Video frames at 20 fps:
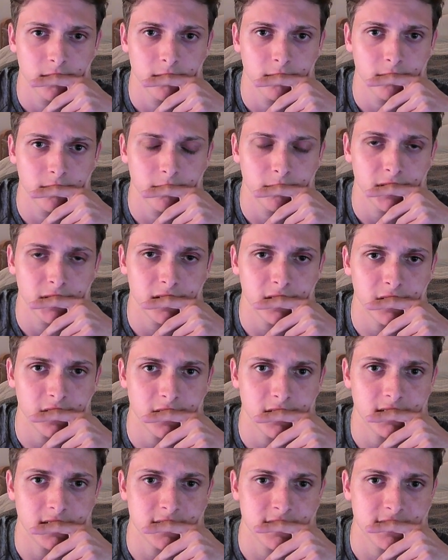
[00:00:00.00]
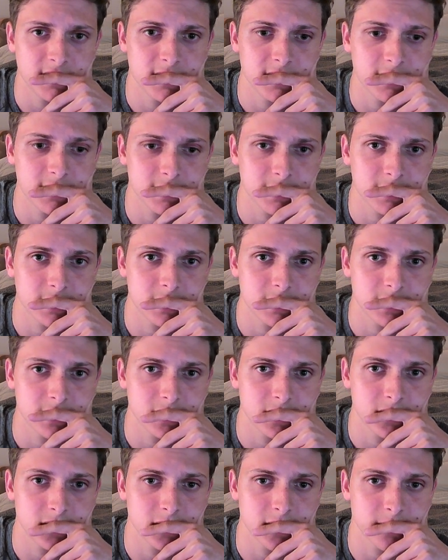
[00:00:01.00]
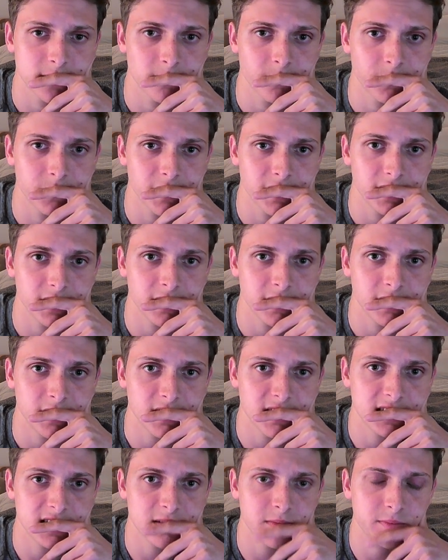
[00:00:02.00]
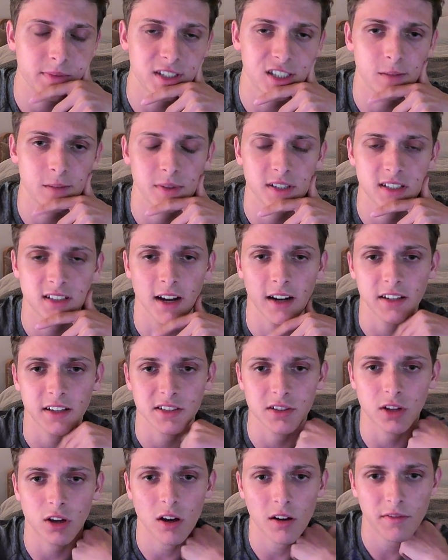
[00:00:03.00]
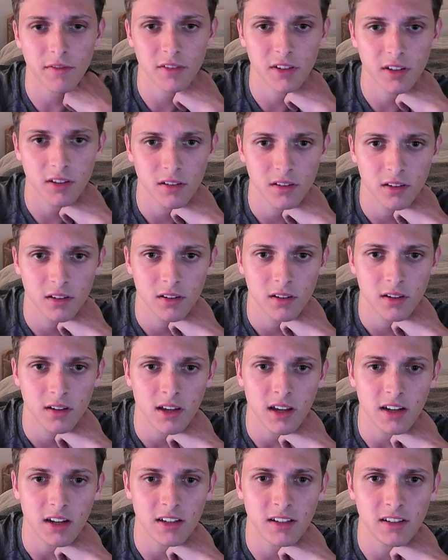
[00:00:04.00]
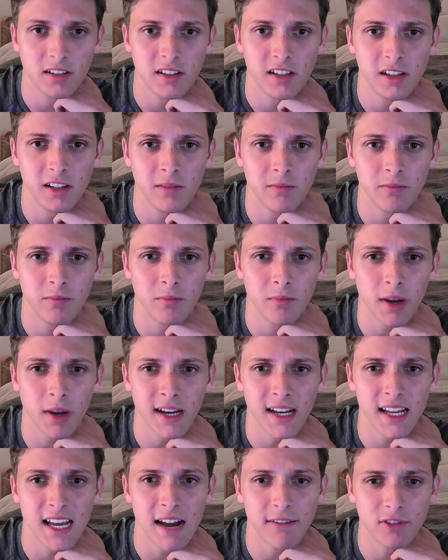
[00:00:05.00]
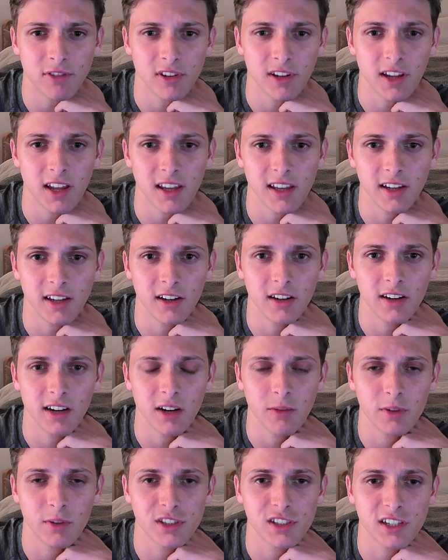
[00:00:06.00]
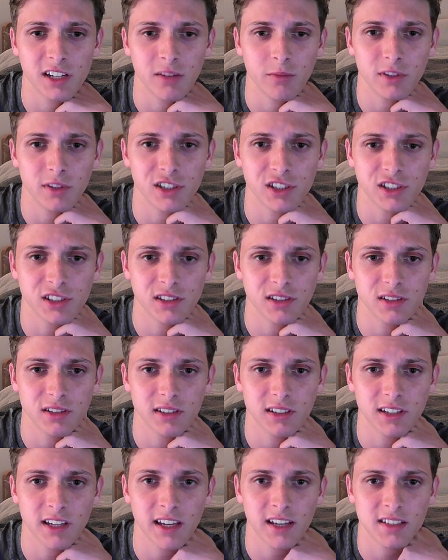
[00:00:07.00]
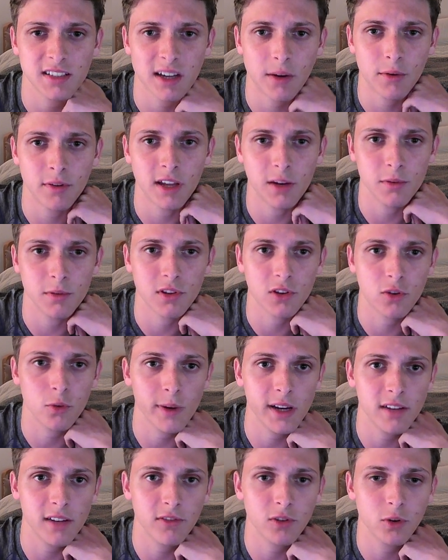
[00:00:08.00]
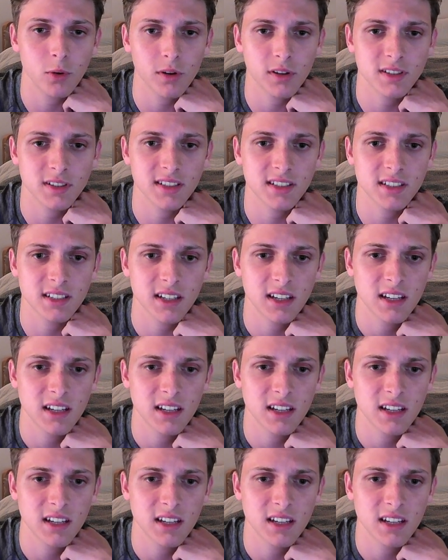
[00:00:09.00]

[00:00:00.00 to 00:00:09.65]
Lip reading: because this bishop is kind of soft, and he might have to take here, in which case I would take with the queen, of course.